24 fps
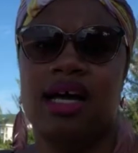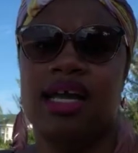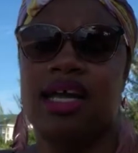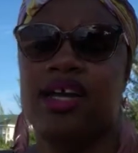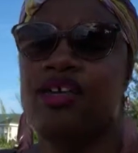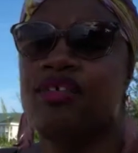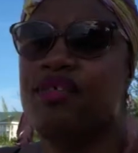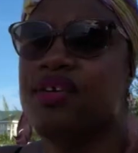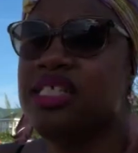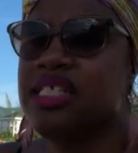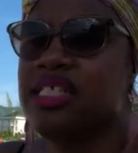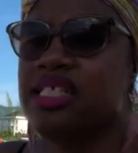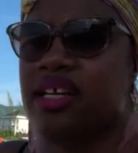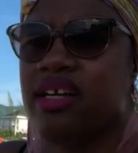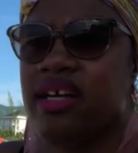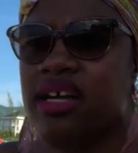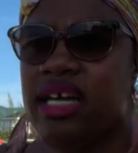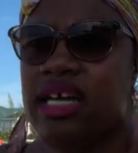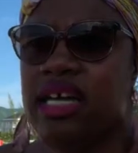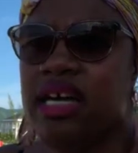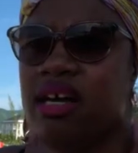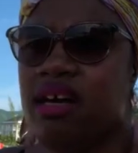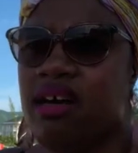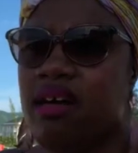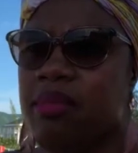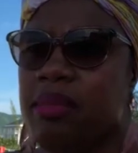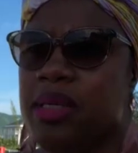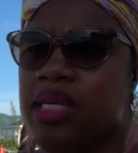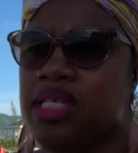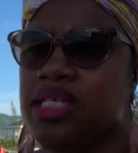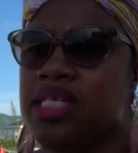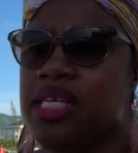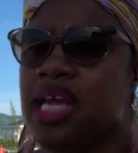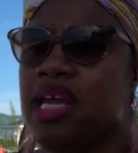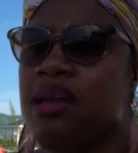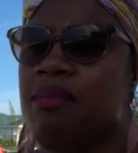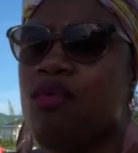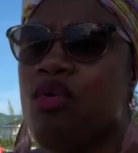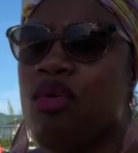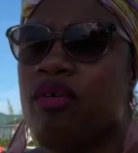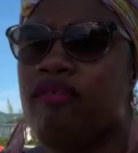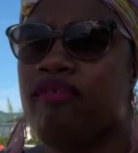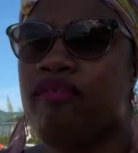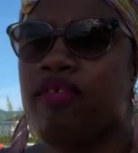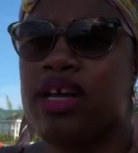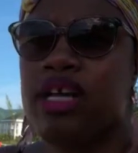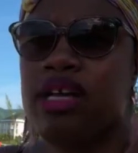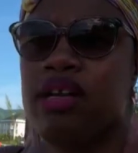increase their income and attain
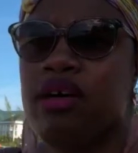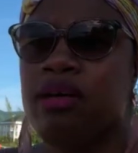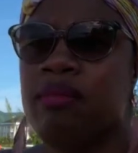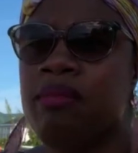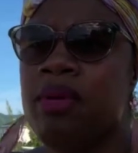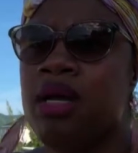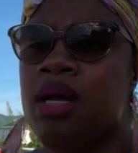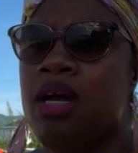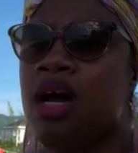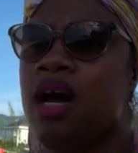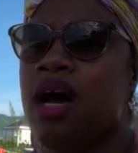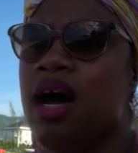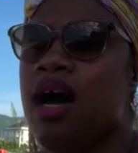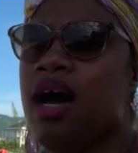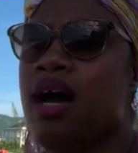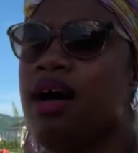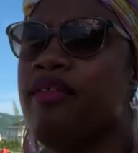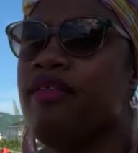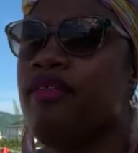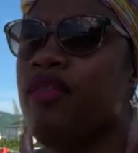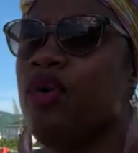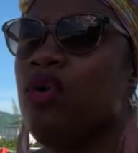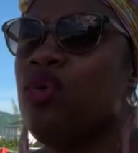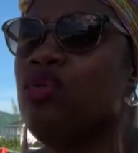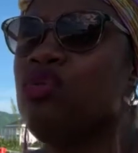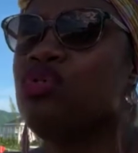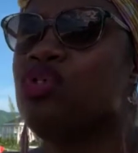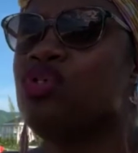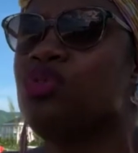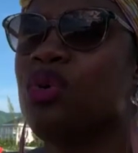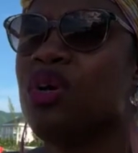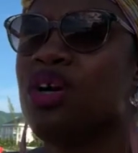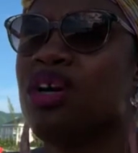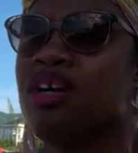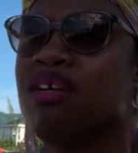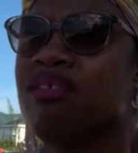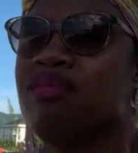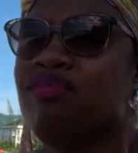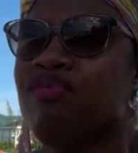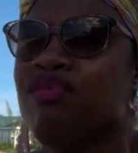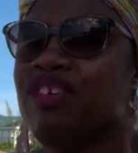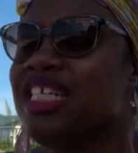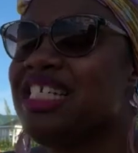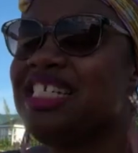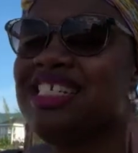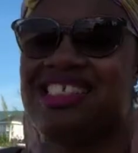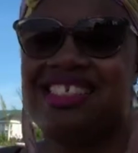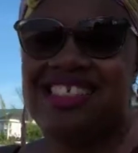more freedom. Those were
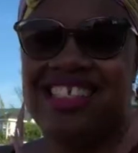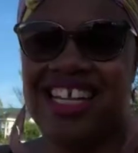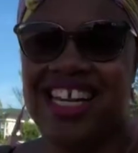risks